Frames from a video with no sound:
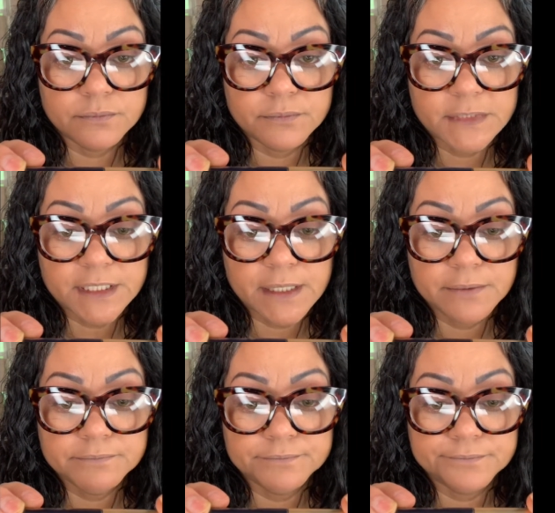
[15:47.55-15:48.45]
You hear?
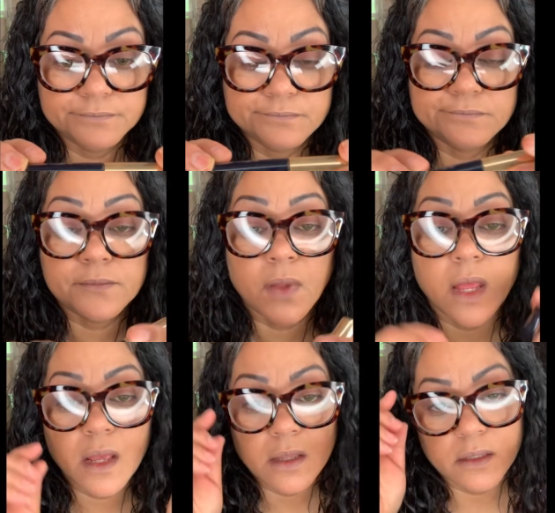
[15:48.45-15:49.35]

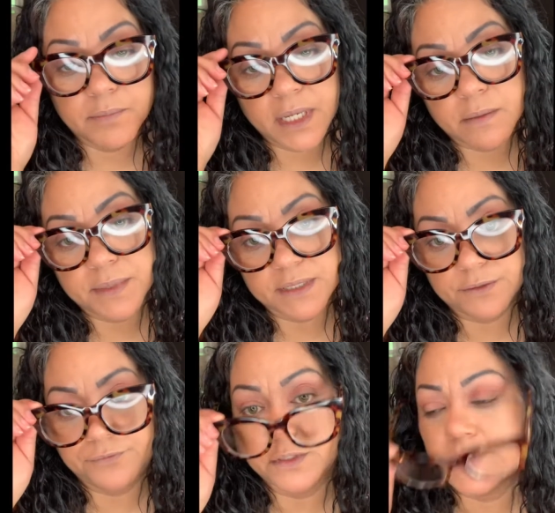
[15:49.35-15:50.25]
Make a big
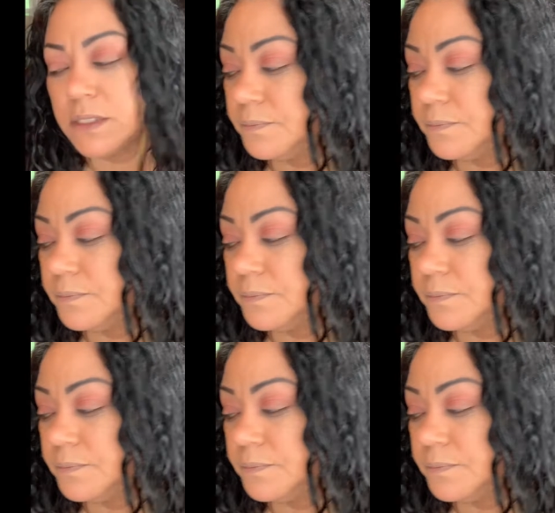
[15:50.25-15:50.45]
difference.